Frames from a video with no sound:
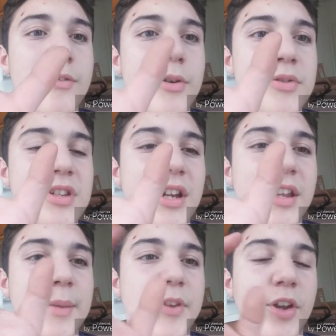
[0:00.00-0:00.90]
of those
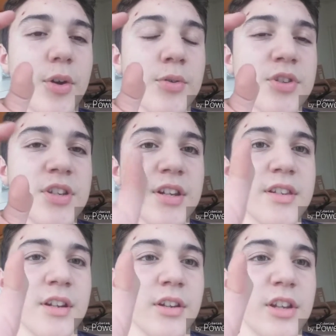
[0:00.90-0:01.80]
Sonic games, like
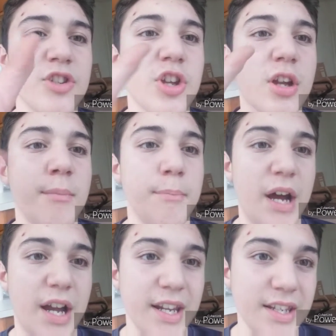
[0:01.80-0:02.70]
06 and Unleashed,
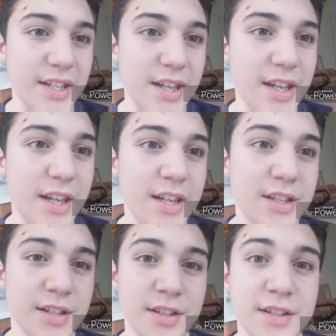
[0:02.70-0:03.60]
combined
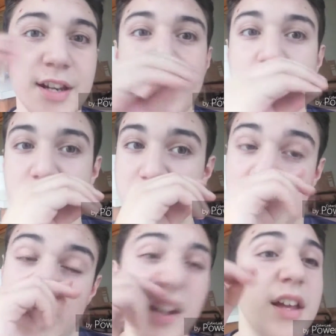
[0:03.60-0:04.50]
into Sonic Forces,
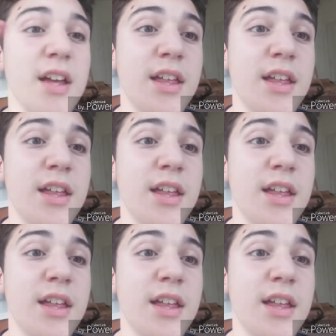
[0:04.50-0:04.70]
like